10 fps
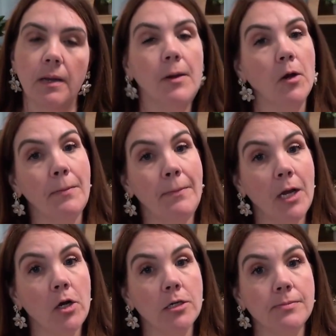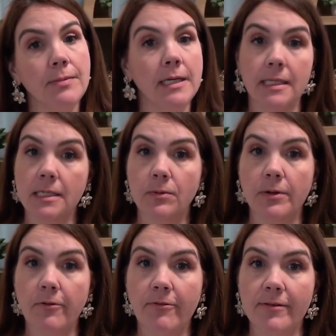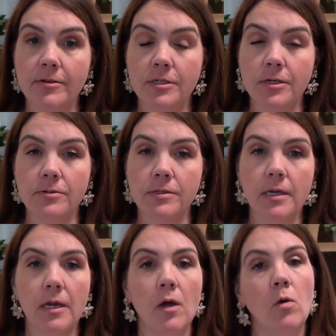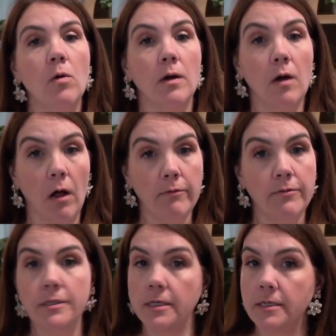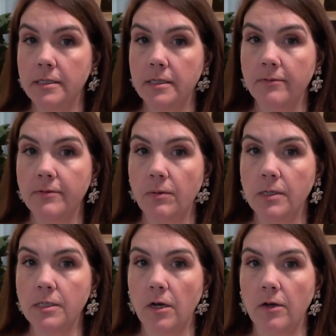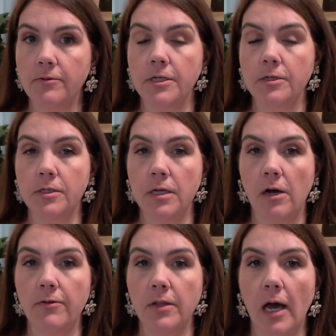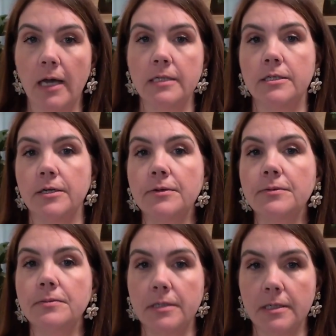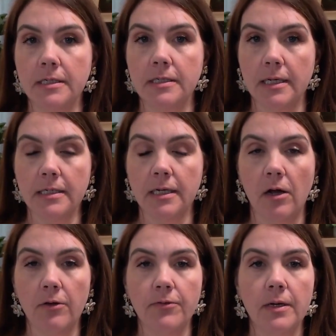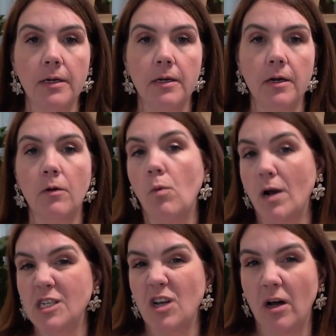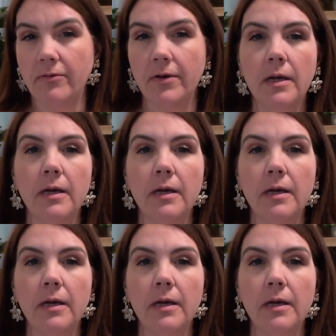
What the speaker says: American Pickers, because that's one of her favorite shows, or golf. She does love to watch golf. She used to golf a lot, so she does like to golf or watch golf.